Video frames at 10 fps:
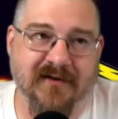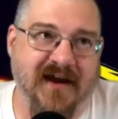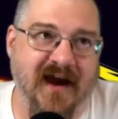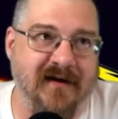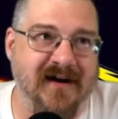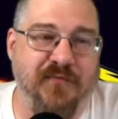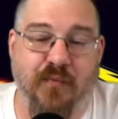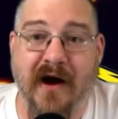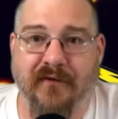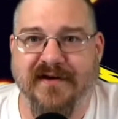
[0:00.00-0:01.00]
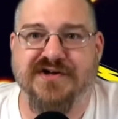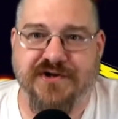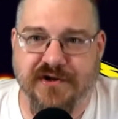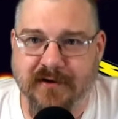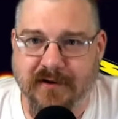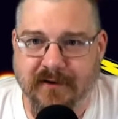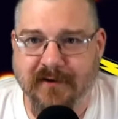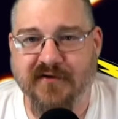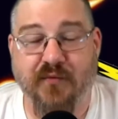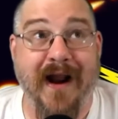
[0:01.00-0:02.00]
It's roundish.
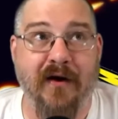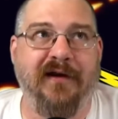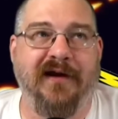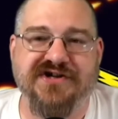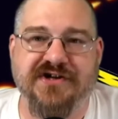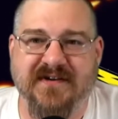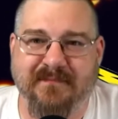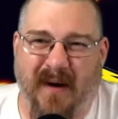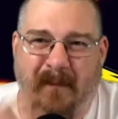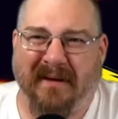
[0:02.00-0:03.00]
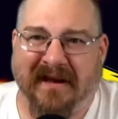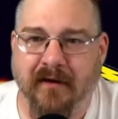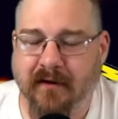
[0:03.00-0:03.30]
It's bumpy.